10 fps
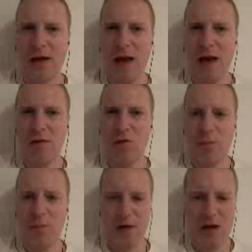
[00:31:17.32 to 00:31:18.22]
Iran
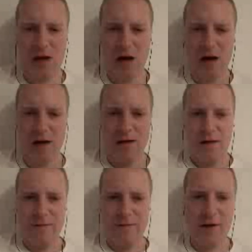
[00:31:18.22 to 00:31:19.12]
would be a
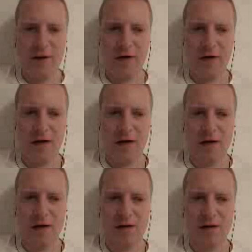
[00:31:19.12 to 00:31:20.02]
very
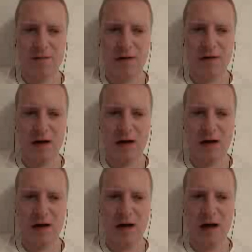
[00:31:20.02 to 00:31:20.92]

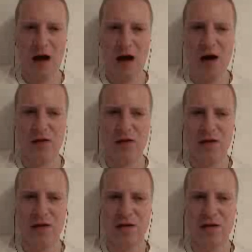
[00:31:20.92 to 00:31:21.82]

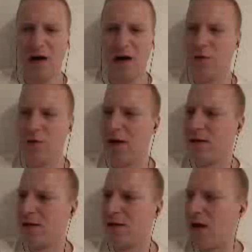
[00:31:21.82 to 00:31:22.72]
hard, how would
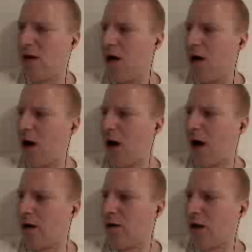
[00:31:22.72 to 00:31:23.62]
I say,
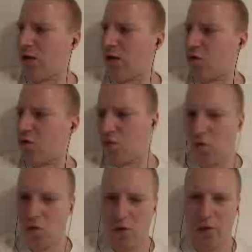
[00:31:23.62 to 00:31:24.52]
hard nut
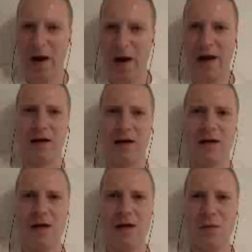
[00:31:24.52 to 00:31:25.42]
to
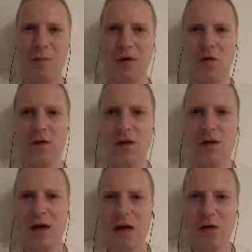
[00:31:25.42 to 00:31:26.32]
crack,
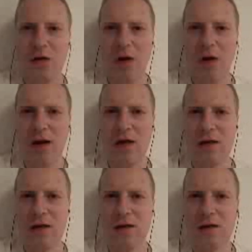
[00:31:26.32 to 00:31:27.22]
because Iran
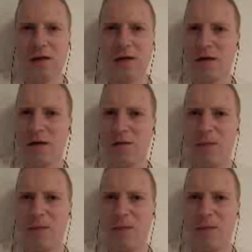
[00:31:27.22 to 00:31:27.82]
isn't